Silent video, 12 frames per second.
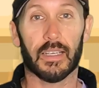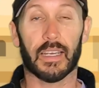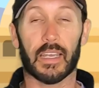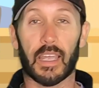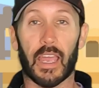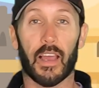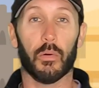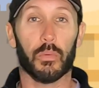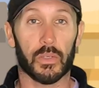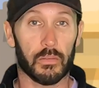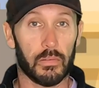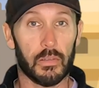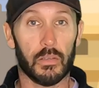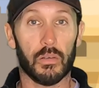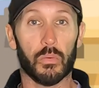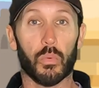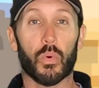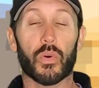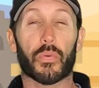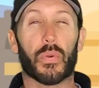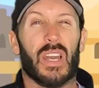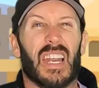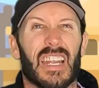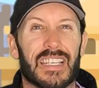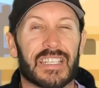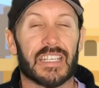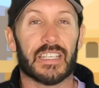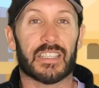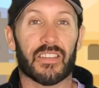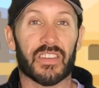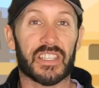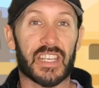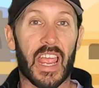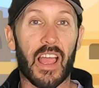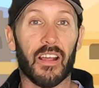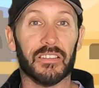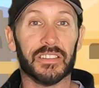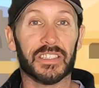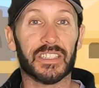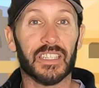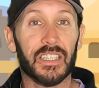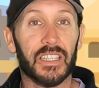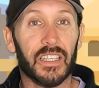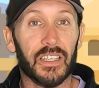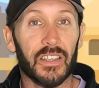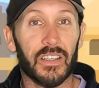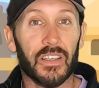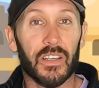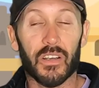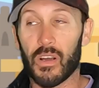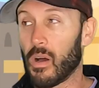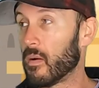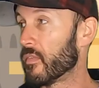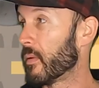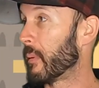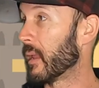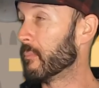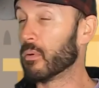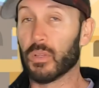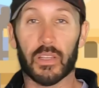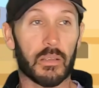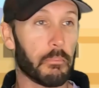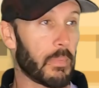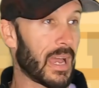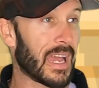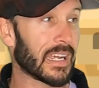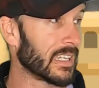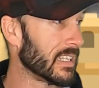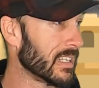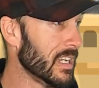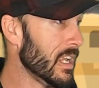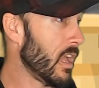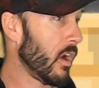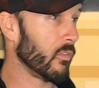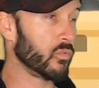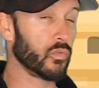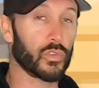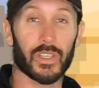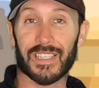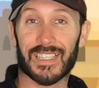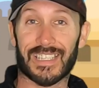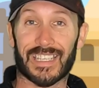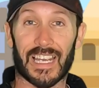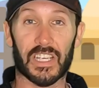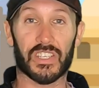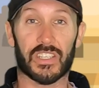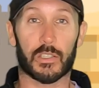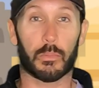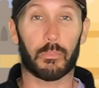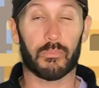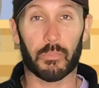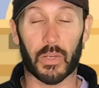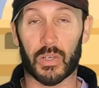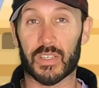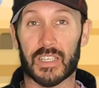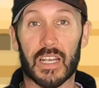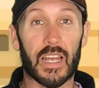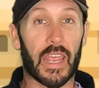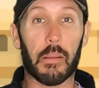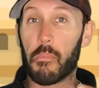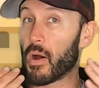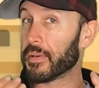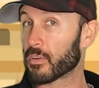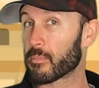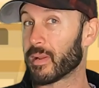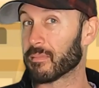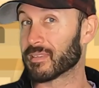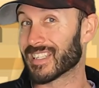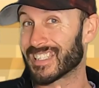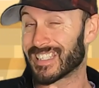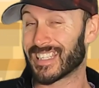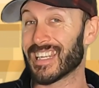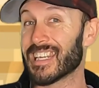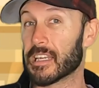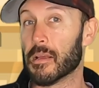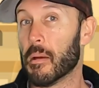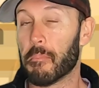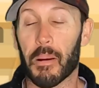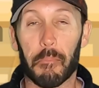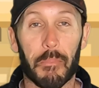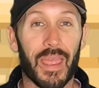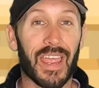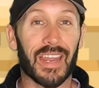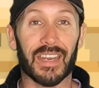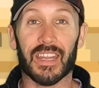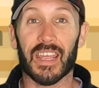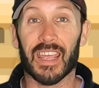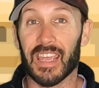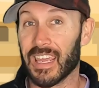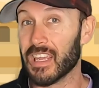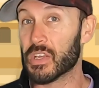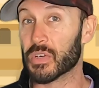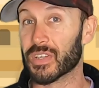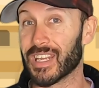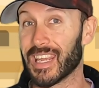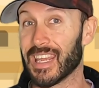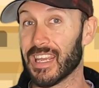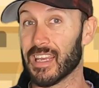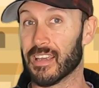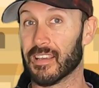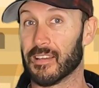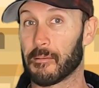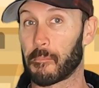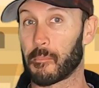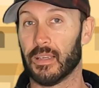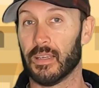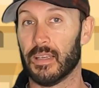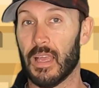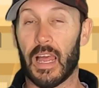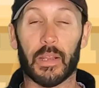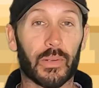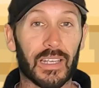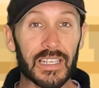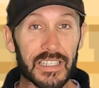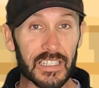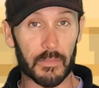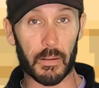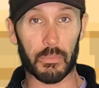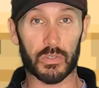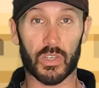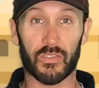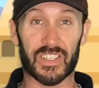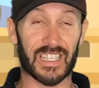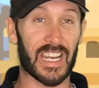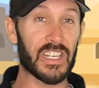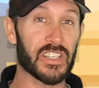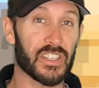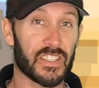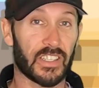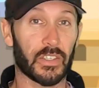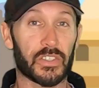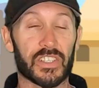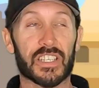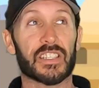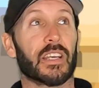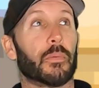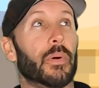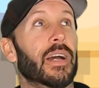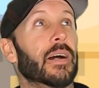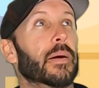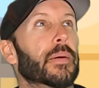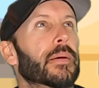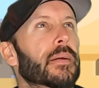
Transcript: and Cal would walk through listening to the sounds of the people in the market, of the discussions, because he might not have been able to see, but man, he could hear. And he would listen to people's conversations and he'd just think, wow,